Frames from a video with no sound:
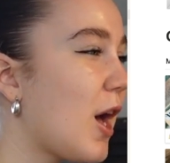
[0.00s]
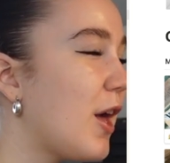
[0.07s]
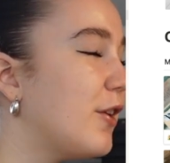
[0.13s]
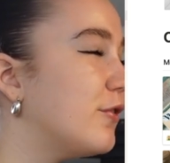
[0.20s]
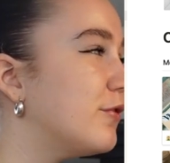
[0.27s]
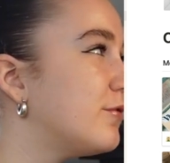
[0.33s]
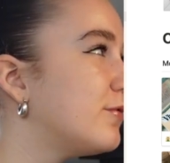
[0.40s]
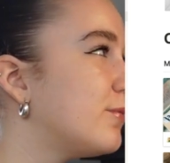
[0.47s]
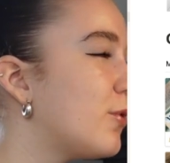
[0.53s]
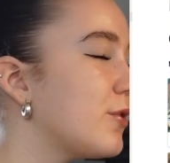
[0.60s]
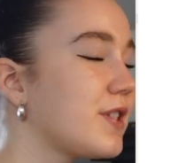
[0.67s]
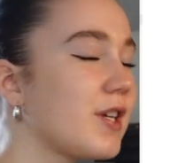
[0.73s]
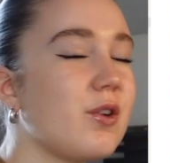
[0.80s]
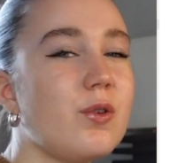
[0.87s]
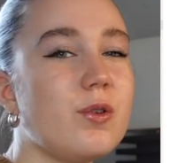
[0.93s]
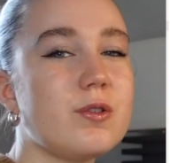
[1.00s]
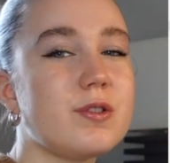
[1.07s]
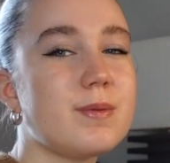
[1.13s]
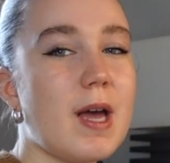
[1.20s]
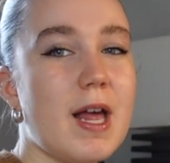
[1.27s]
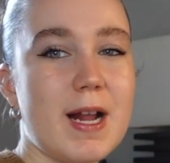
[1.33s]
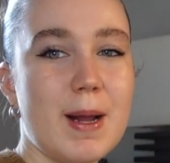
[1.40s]
of, what's it
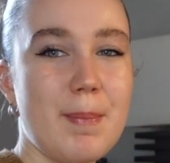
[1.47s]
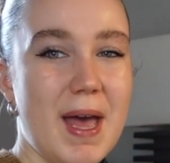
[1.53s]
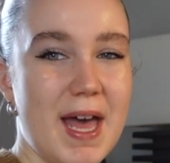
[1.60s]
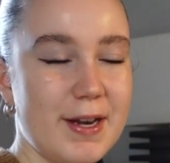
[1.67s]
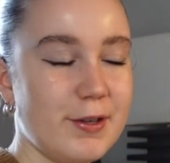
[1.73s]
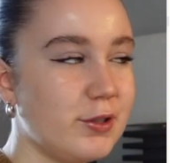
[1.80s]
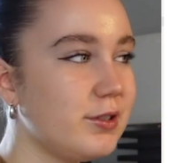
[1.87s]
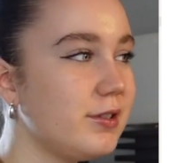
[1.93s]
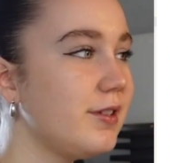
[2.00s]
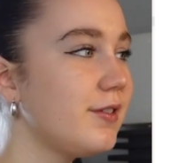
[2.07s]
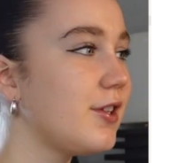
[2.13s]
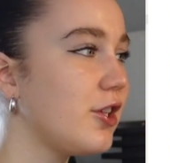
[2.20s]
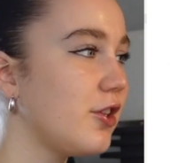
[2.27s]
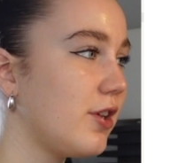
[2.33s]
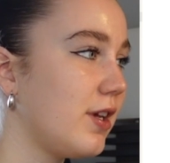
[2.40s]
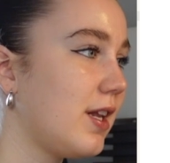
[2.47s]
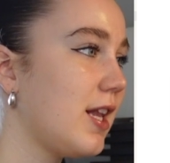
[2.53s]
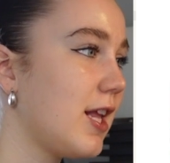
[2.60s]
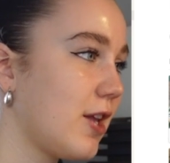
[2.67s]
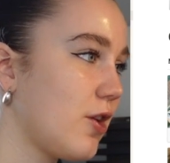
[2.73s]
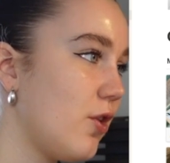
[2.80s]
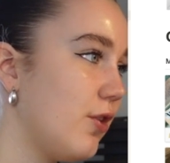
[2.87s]
called, like a panel that you can
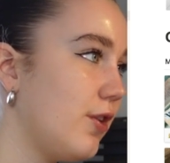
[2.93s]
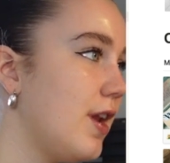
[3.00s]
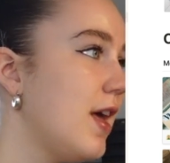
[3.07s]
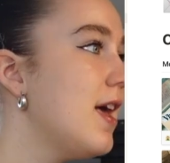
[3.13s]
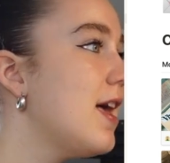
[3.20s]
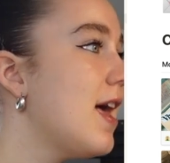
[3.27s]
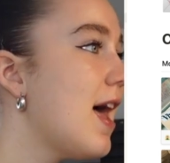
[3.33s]
click on,